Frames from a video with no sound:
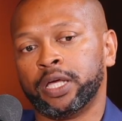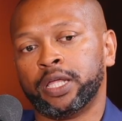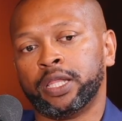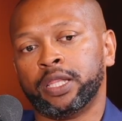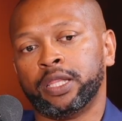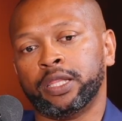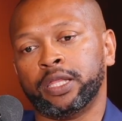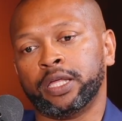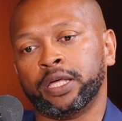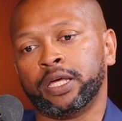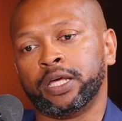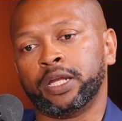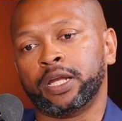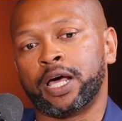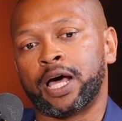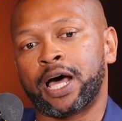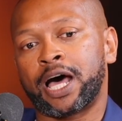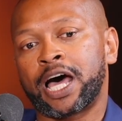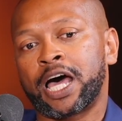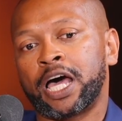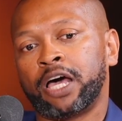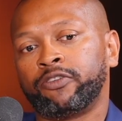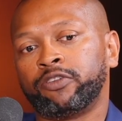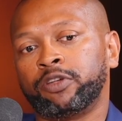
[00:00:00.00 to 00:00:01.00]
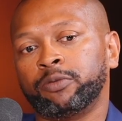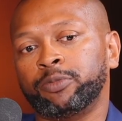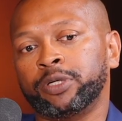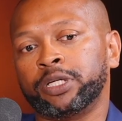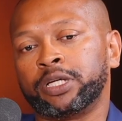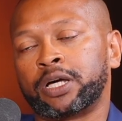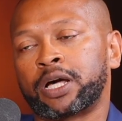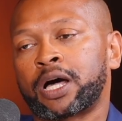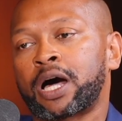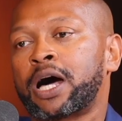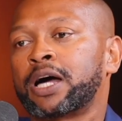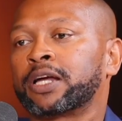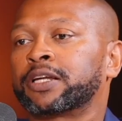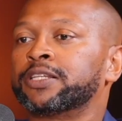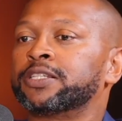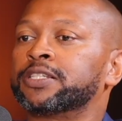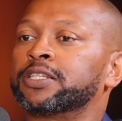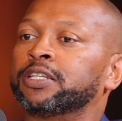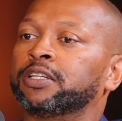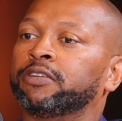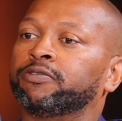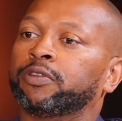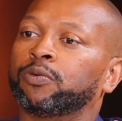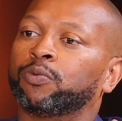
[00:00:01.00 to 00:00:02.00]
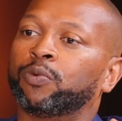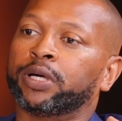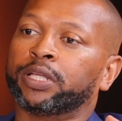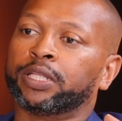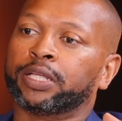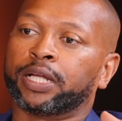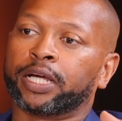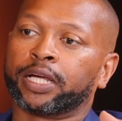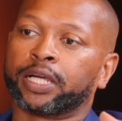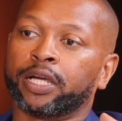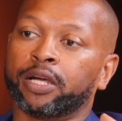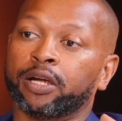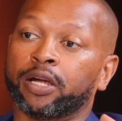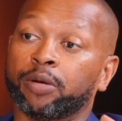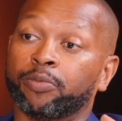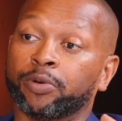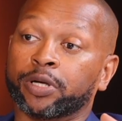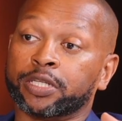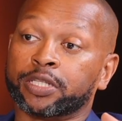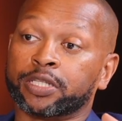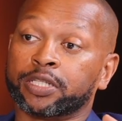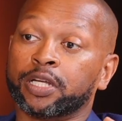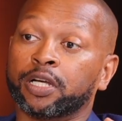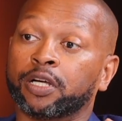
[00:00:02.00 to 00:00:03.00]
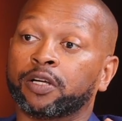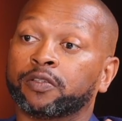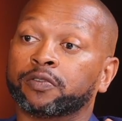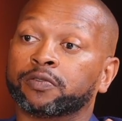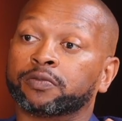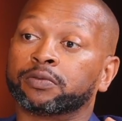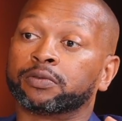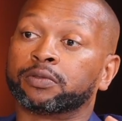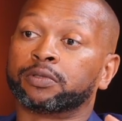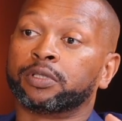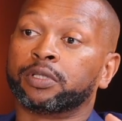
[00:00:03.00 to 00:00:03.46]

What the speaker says: then I have to be cognizant of the way that I carry myself,